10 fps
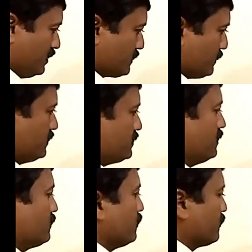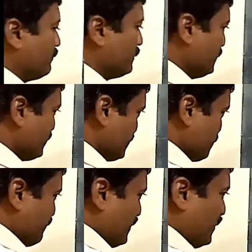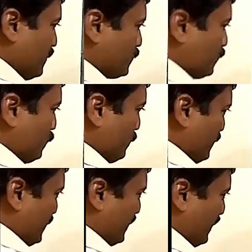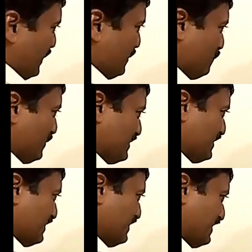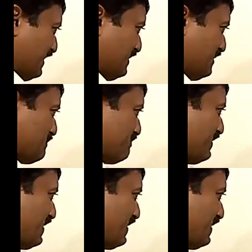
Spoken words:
direction is in clockwise direction. So if you consider this angle,